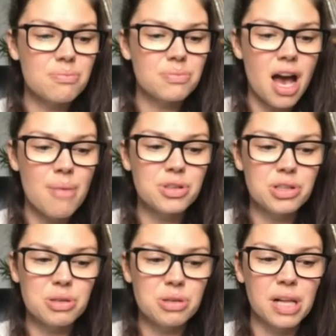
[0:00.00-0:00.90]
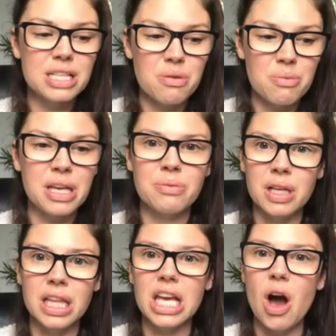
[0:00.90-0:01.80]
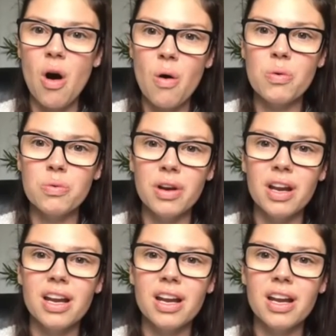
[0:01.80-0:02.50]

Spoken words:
coming to a place where we can really own